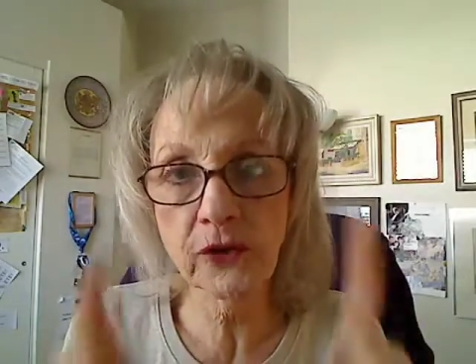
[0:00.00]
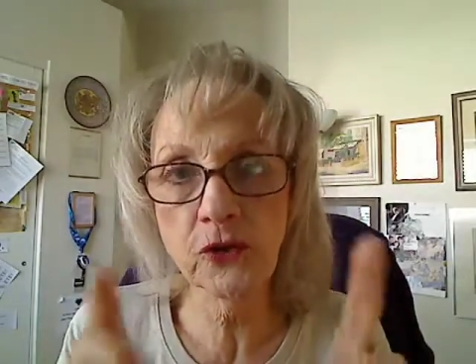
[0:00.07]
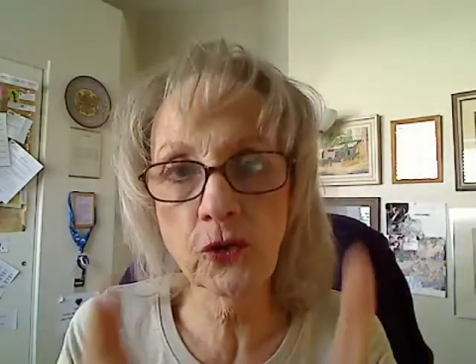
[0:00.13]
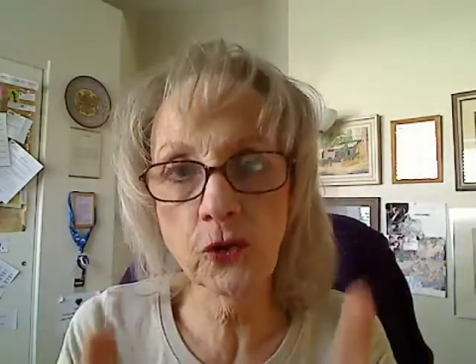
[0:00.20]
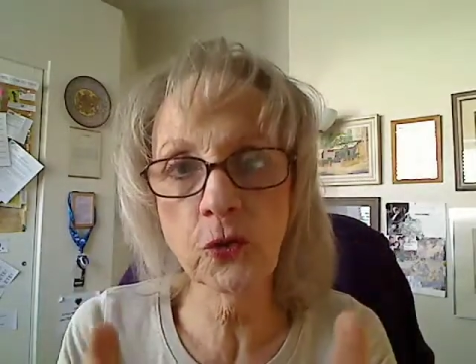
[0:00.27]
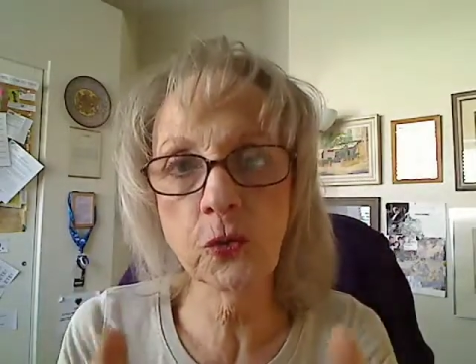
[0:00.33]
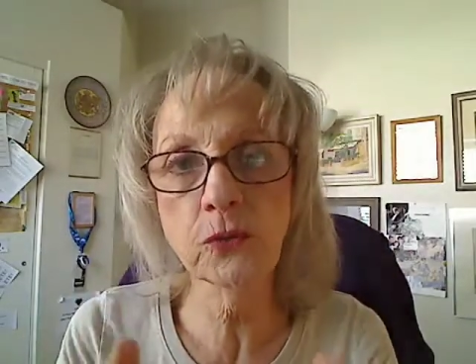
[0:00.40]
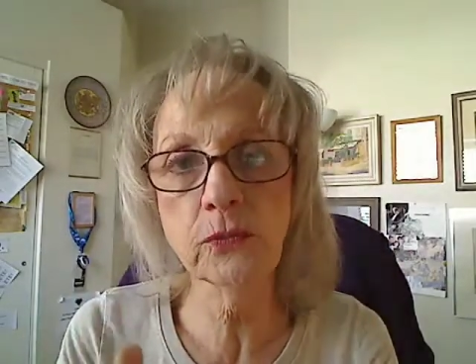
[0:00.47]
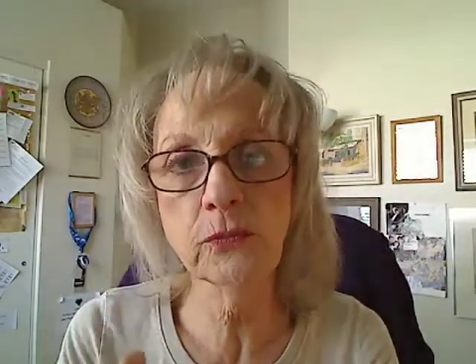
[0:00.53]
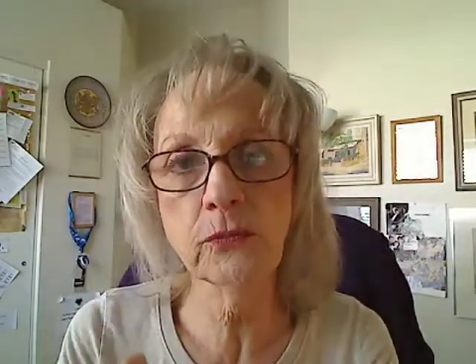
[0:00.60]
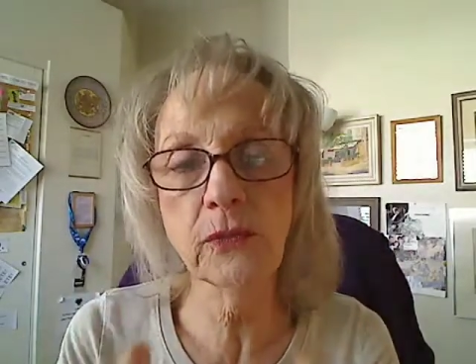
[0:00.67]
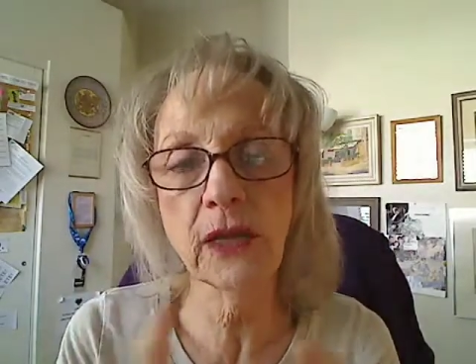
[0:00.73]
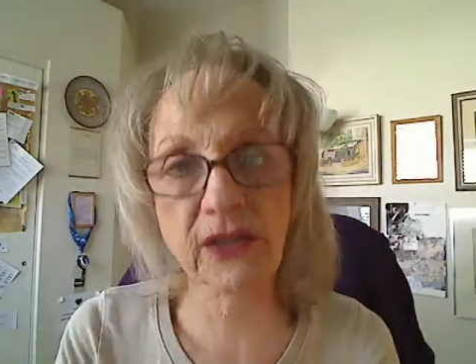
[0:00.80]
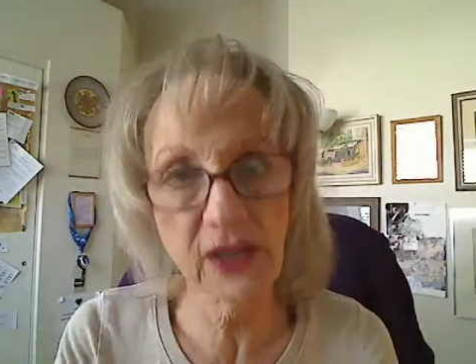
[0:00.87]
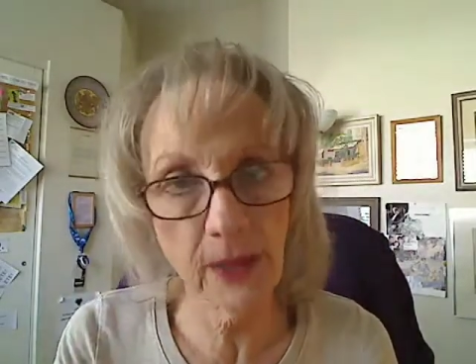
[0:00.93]
you
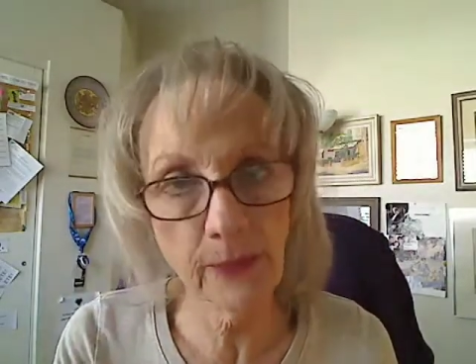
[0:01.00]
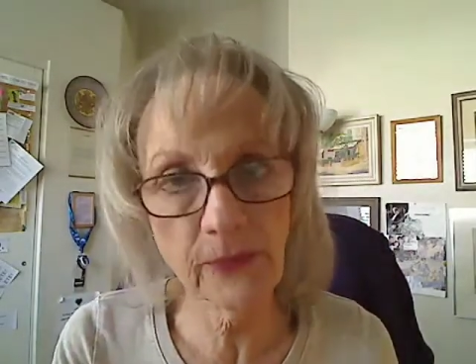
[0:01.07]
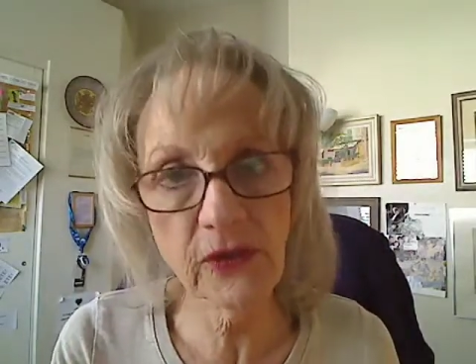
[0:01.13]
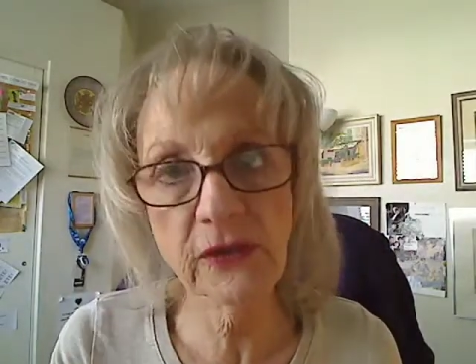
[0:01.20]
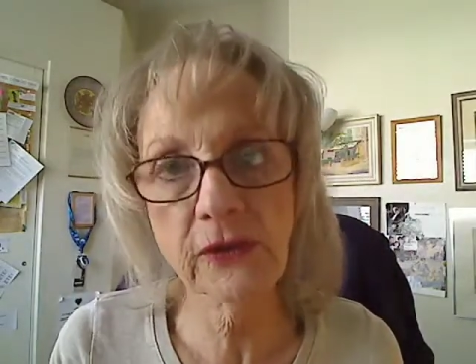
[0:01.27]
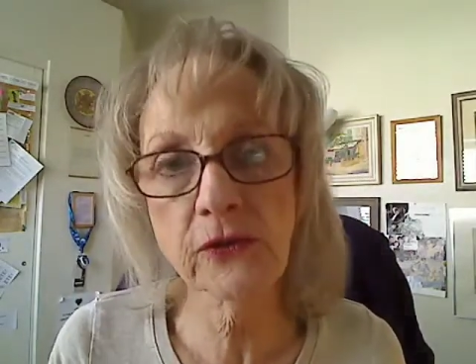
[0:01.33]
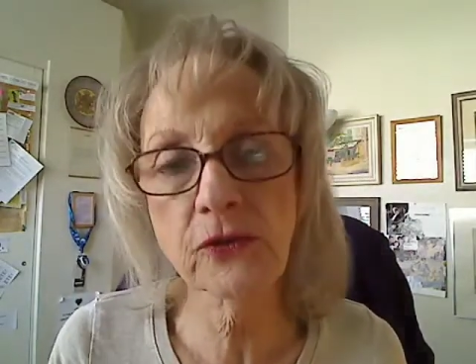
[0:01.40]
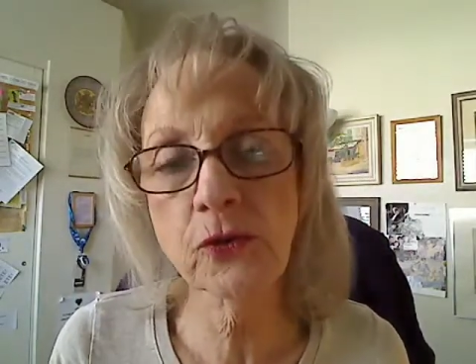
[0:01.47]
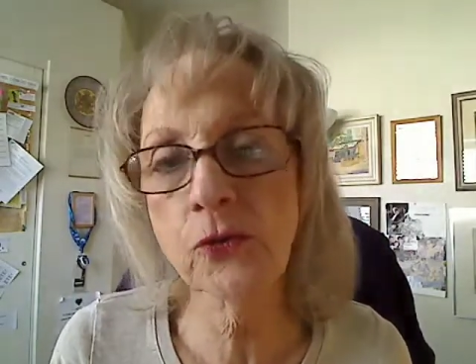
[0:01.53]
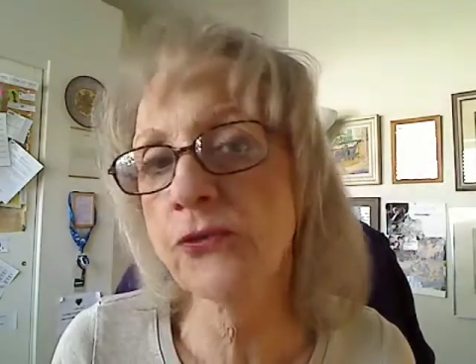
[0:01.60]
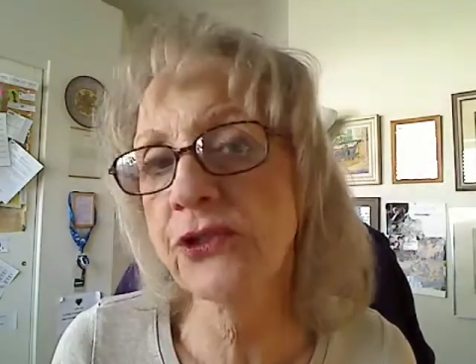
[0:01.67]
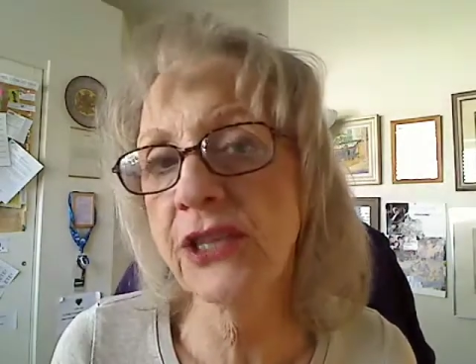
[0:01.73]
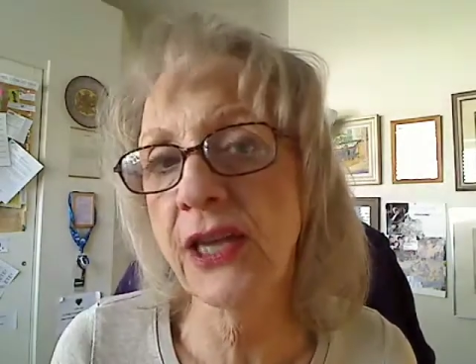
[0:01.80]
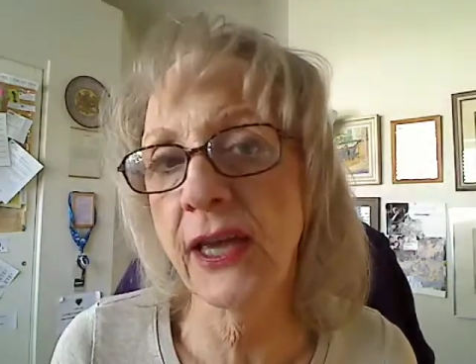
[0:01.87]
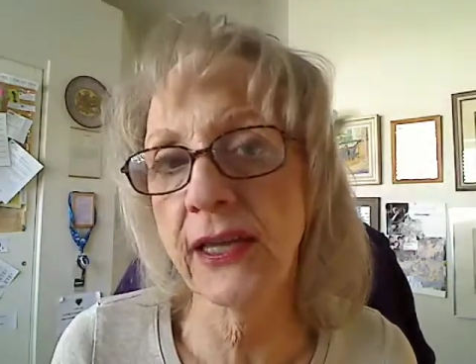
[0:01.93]
attempted to
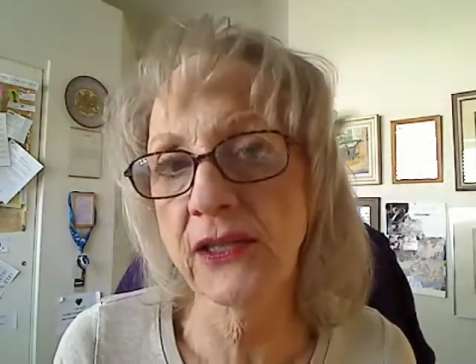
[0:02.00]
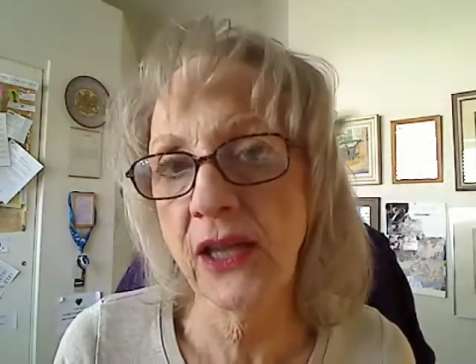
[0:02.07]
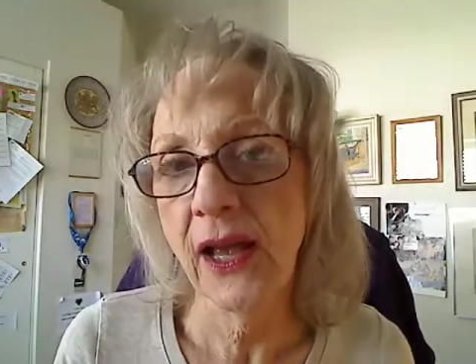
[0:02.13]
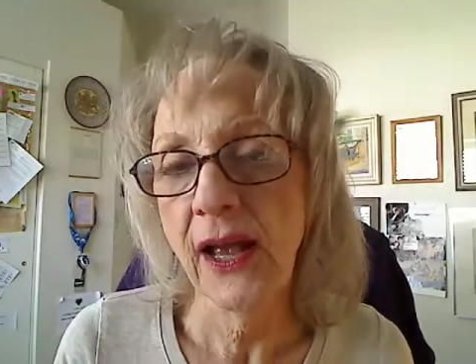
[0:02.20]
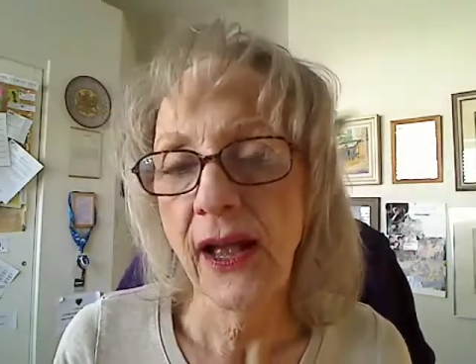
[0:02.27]
create